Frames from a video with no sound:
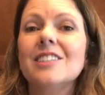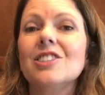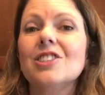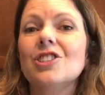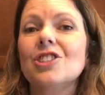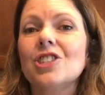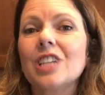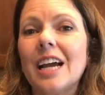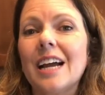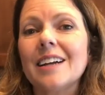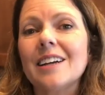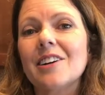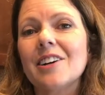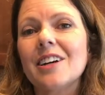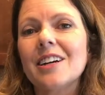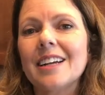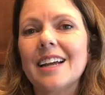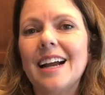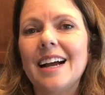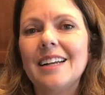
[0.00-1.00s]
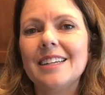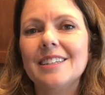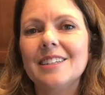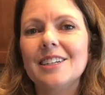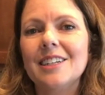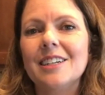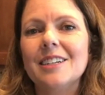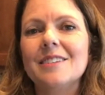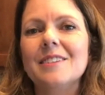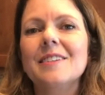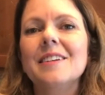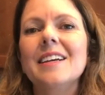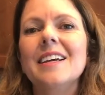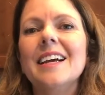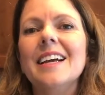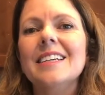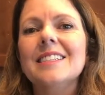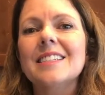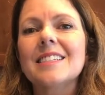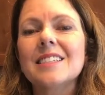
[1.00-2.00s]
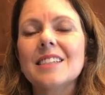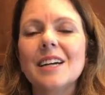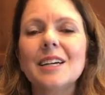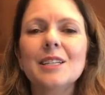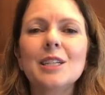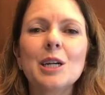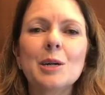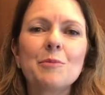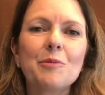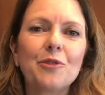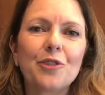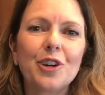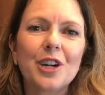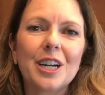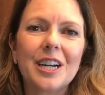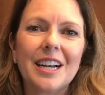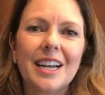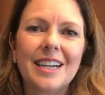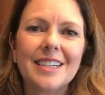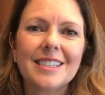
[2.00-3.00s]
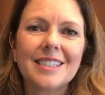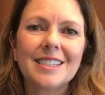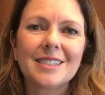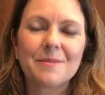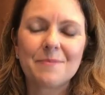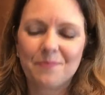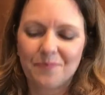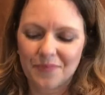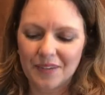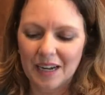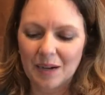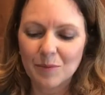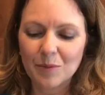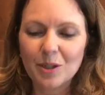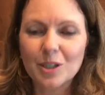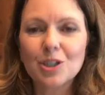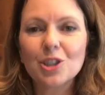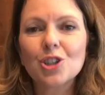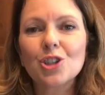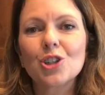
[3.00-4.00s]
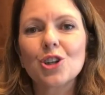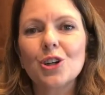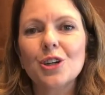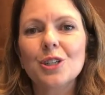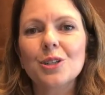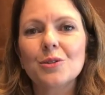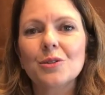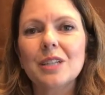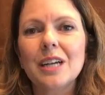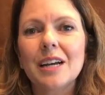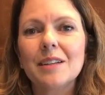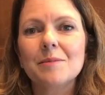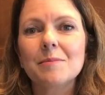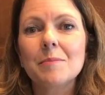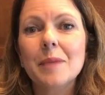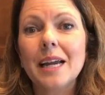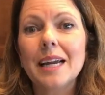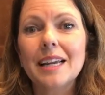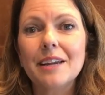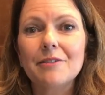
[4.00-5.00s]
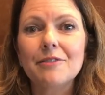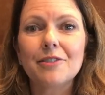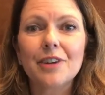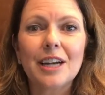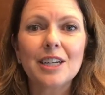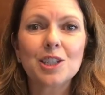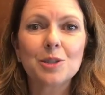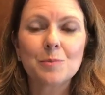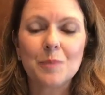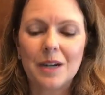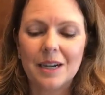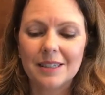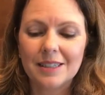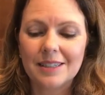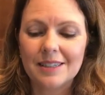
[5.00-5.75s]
check our calendar, and sign up for a class. I'm gonna show you that making fresh pasta